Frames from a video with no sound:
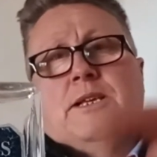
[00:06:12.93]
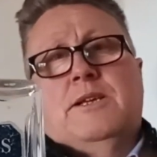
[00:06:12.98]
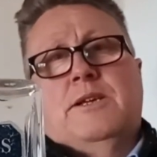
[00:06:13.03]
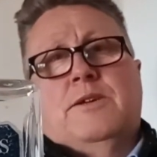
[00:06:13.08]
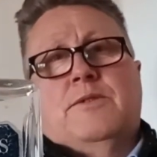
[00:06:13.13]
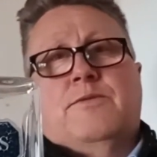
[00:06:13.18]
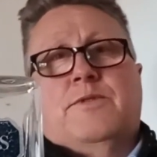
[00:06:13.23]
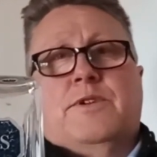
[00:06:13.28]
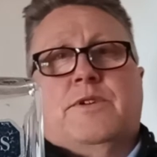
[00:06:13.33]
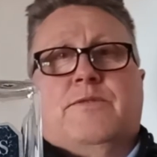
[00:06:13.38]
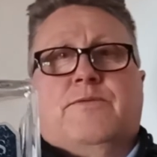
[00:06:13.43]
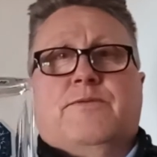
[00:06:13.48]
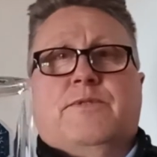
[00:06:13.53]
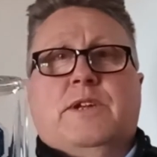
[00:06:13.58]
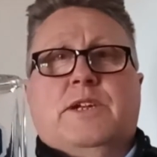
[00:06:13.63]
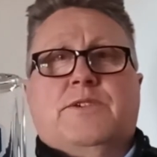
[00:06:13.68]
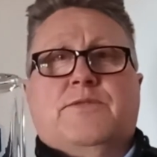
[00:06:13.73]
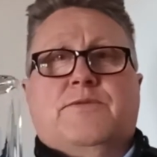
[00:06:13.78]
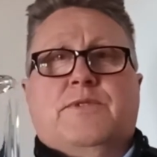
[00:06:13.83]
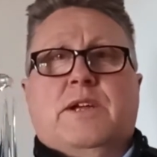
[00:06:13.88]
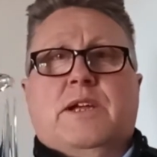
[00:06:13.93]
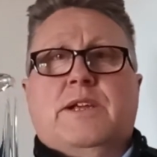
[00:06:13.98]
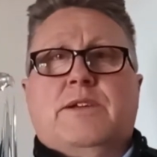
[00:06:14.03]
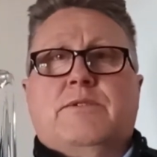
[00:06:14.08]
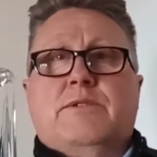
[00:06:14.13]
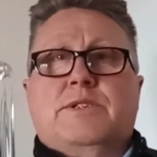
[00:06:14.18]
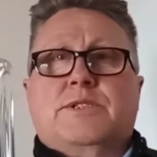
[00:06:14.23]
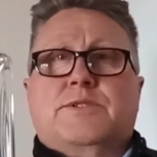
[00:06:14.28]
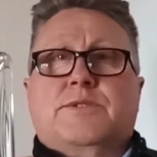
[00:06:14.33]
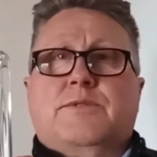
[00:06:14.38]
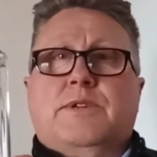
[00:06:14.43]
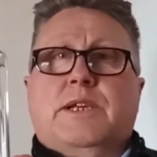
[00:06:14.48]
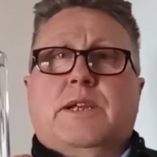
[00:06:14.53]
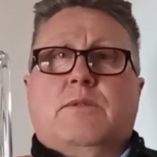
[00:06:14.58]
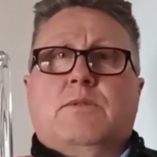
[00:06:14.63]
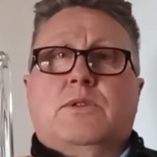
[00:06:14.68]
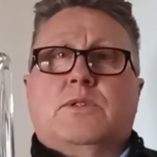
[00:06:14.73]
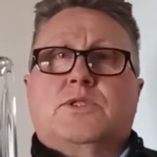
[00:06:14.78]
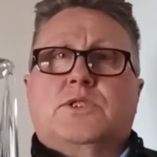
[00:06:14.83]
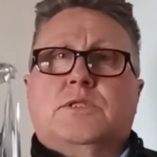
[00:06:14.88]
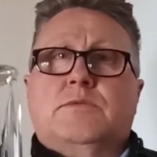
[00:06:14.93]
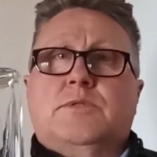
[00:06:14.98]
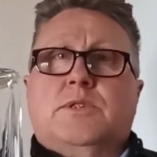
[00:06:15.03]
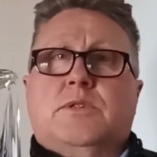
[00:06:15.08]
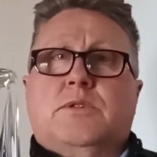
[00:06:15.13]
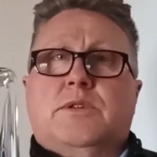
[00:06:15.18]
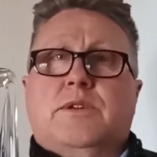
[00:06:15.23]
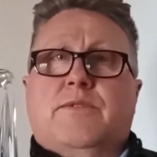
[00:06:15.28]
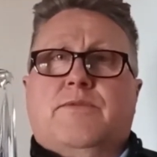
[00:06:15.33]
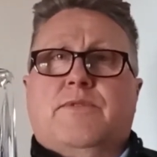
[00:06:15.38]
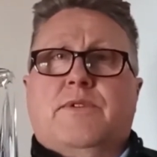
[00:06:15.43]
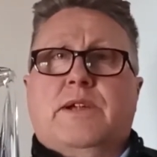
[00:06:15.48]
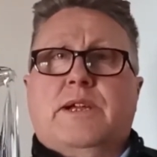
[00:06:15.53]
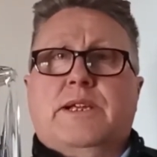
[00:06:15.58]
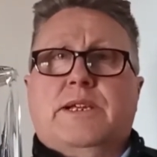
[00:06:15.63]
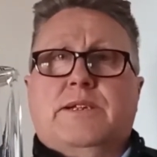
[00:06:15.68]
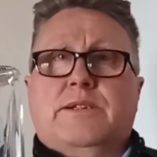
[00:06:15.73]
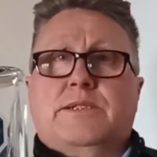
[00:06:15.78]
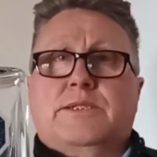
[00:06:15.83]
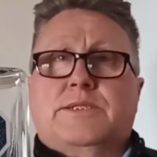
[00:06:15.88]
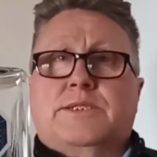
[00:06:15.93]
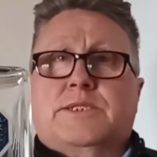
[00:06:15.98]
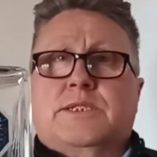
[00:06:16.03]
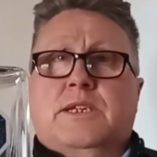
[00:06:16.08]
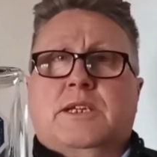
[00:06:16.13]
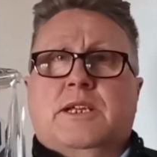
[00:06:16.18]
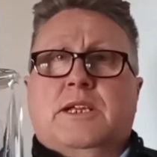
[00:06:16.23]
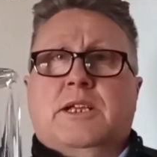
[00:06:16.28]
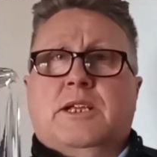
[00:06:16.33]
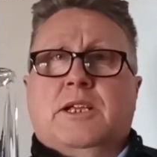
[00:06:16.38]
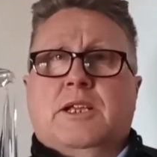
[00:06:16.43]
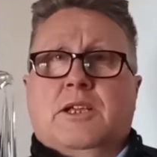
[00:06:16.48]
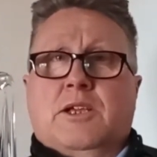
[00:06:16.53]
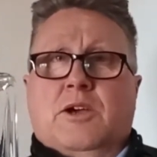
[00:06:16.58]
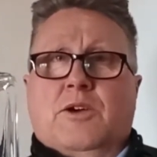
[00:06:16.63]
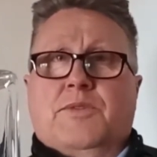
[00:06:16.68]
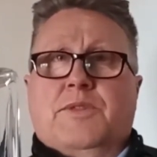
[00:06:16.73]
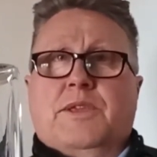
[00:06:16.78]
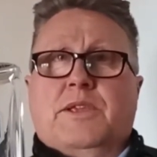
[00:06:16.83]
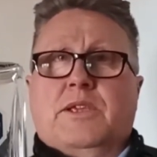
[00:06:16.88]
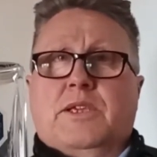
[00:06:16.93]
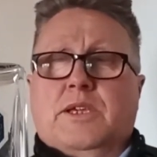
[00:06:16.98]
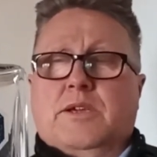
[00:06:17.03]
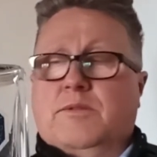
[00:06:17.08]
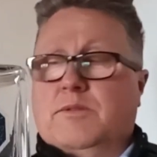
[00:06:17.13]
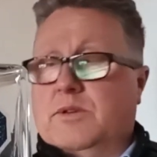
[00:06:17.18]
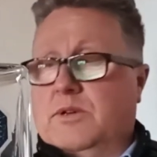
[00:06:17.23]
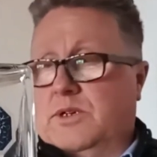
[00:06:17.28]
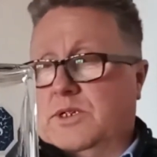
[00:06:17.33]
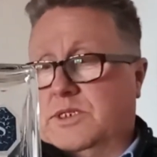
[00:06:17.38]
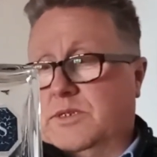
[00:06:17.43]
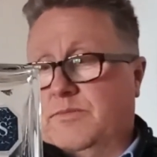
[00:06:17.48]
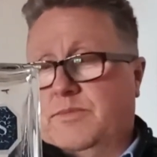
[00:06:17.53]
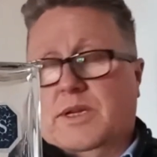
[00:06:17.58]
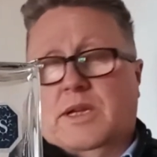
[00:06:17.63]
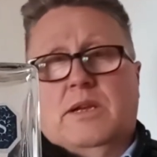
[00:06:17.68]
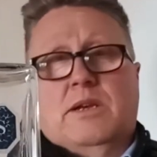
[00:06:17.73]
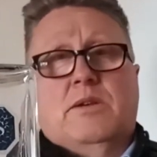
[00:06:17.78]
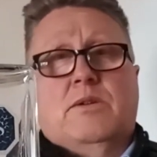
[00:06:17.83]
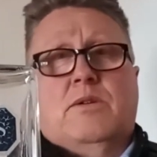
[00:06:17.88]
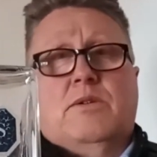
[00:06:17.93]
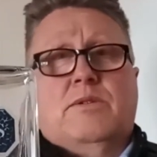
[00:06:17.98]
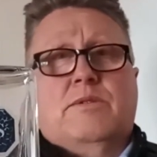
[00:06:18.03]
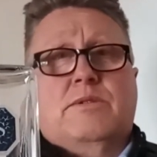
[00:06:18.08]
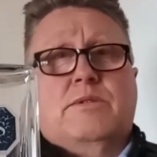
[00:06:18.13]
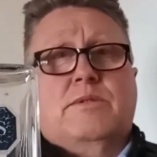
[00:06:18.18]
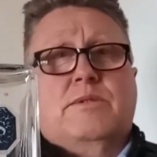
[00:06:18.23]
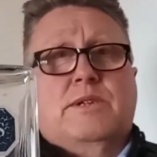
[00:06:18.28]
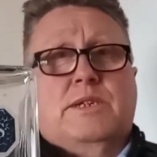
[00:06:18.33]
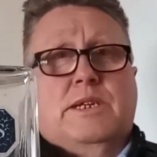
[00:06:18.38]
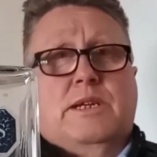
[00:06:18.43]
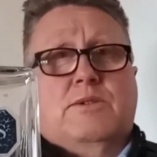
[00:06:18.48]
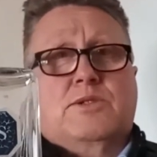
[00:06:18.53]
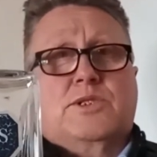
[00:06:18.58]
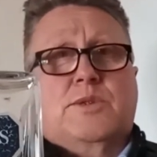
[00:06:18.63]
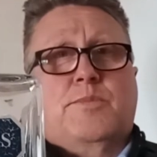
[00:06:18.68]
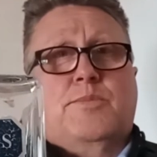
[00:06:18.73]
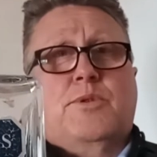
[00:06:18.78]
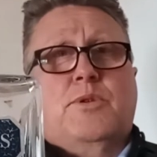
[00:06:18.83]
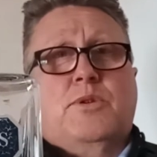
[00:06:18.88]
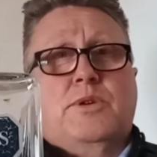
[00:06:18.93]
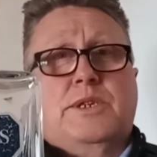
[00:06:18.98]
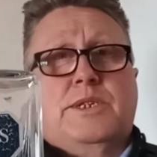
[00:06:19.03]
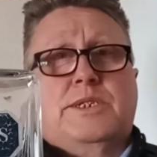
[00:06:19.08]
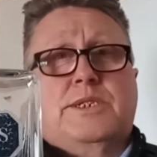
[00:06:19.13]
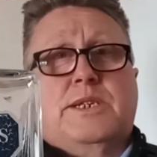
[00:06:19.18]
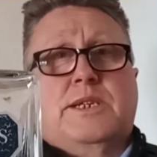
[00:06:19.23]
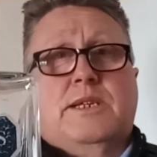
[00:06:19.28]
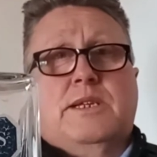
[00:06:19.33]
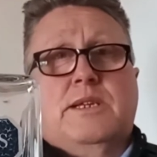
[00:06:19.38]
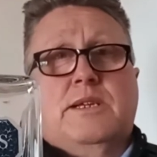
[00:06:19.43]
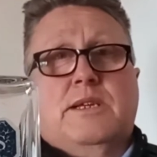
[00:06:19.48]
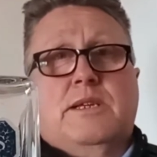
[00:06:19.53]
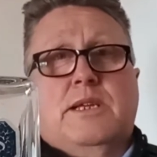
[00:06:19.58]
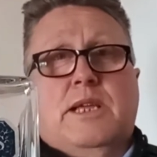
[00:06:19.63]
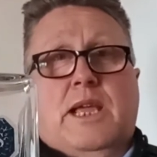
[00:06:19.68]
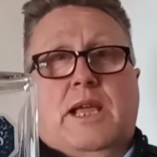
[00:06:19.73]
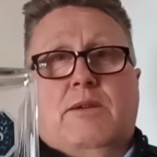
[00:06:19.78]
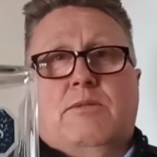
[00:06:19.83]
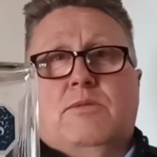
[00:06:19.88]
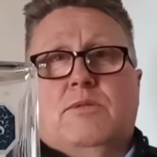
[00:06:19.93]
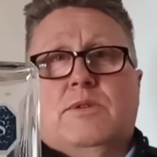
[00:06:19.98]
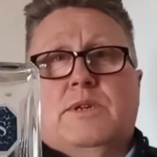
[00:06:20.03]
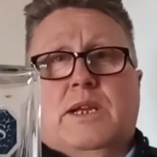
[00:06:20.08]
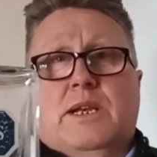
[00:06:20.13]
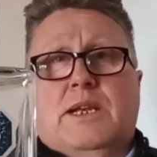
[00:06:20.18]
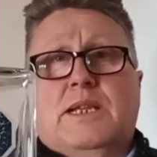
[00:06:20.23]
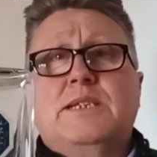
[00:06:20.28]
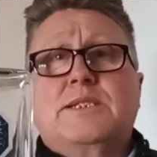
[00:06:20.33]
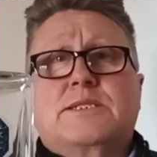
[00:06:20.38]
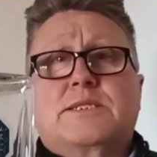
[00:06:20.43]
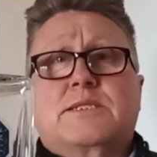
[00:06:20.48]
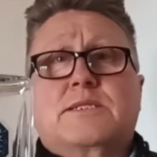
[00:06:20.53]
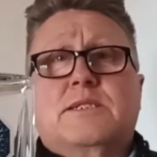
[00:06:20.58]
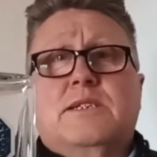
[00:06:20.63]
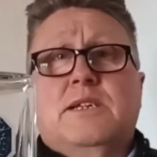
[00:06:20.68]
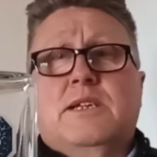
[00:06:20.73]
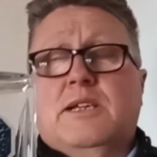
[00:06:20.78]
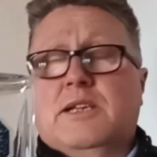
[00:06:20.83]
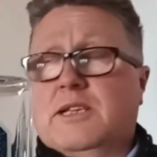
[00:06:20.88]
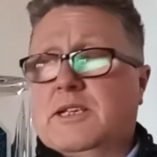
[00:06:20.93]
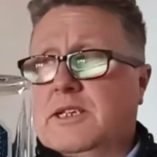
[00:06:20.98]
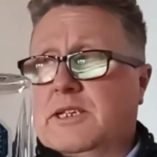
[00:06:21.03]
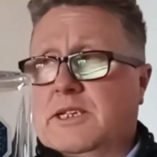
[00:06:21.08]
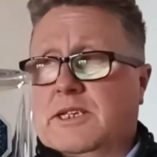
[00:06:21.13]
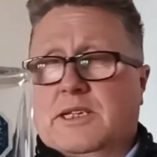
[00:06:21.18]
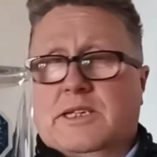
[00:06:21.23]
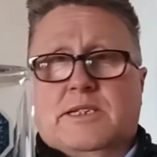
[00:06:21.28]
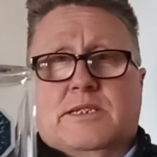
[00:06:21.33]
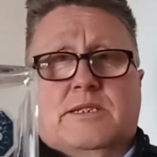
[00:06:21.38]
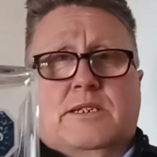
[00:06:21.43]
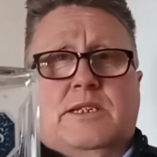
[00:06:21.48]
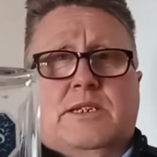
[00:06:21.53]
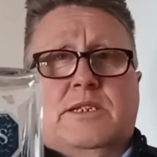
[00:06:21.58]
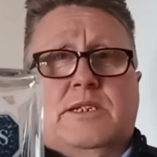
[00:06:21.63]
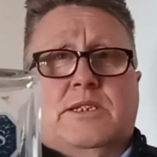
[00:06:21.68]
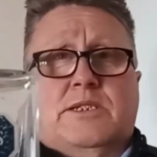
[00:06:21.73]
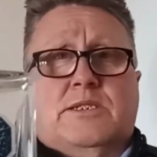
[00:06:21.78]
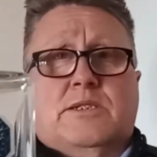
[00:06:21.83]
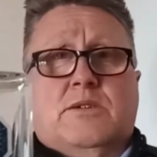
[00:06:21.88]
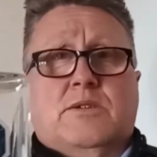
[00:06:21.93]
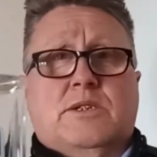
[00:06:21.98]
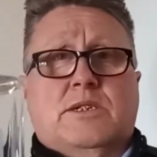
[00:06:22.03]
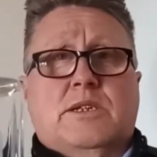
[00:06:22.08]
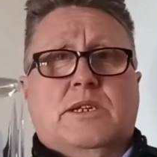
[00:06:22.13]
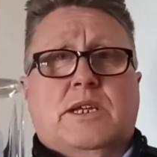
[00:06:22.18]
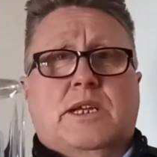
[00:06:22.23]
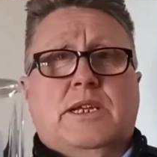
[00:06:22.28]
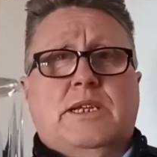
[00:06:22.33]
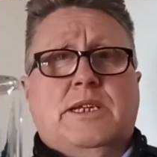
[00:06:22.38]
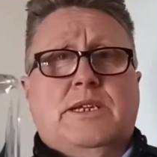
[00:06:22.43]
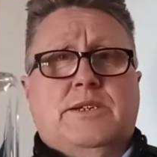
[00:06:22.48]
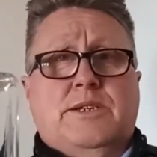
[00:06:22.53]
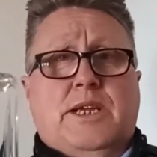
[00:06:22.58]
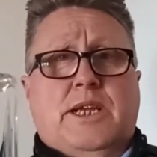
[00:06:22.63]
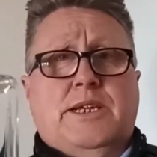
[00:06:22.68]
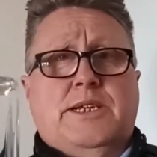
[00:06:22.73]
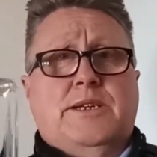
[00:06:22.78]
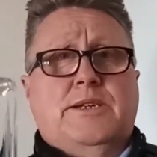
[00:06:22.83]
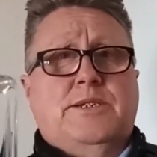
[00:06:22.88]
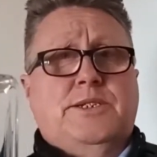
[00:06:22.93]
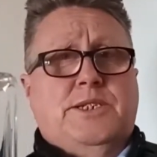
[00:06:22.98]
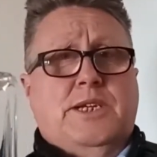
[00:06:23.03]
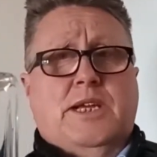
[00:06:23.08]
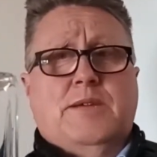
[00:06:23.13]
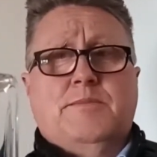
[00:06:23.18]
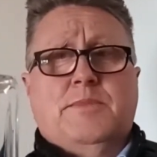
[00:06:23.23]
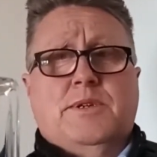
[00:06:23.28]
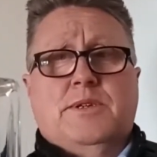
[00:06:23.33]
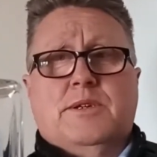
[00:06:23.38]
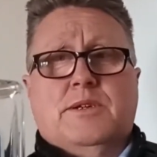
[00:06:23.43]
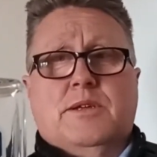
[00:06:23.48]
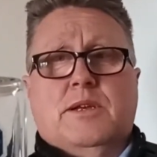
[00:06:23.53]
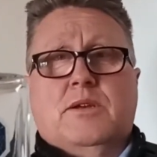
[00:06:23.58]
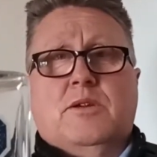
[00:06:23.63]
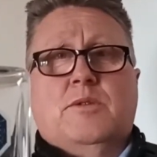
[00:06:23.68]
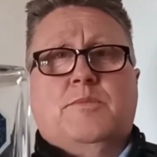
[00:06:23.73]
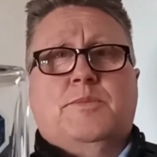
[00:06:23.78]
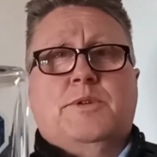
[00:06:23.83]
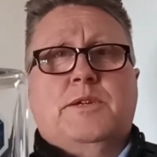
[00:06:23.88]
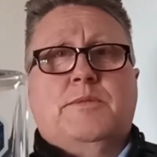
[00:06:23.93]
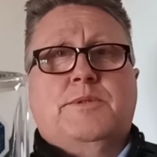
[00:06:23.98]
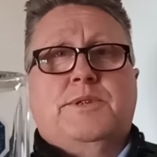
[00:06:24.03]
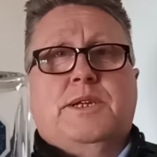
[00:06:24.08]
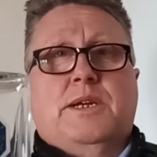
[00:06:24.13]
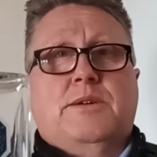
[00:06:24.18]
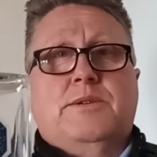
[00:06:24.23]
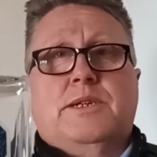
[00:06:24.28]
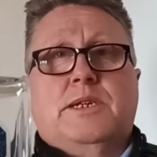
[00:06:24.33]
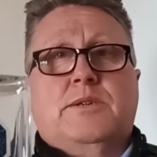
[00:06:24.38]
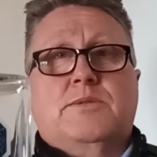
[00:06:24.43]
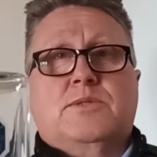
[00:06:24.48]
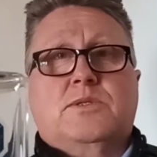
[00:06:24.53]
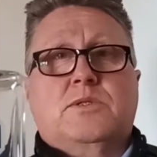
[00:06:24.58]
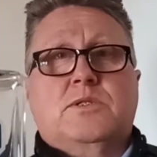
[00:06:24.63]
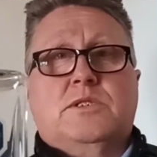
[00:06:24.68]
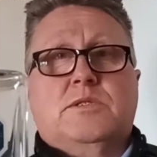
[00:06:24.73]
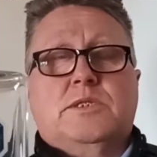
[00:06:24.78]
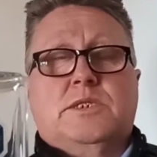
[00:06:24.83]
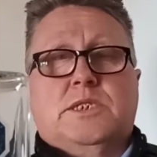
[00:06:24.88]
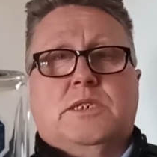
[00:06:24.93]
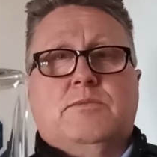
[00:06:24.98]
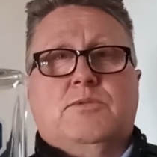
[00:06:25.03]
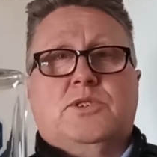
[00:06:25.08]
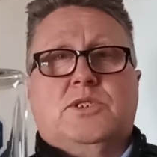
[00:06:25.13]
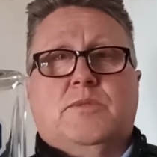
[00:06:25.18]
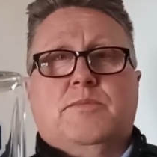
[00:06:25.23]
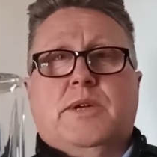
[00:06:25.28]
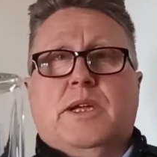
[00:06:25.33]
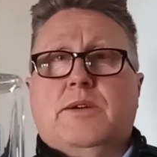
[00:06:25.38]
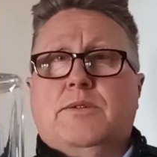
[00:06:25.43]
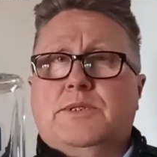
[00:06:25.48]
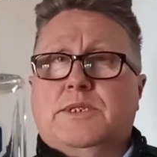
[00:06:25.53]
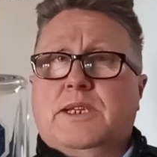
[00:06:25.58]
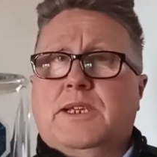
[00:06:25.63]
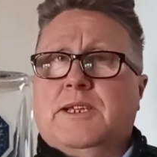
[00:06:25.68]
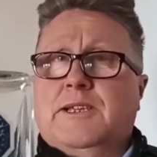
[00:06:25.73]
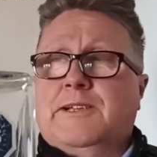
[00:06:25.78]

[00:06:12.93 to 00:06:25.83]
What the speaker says: for a fresh fragrance, you know, a summer kind of fragrance, I think you guys would be a lot, you know, surprised how long it lasts. It's like a hidden gem. A lot of people don't know too much about it.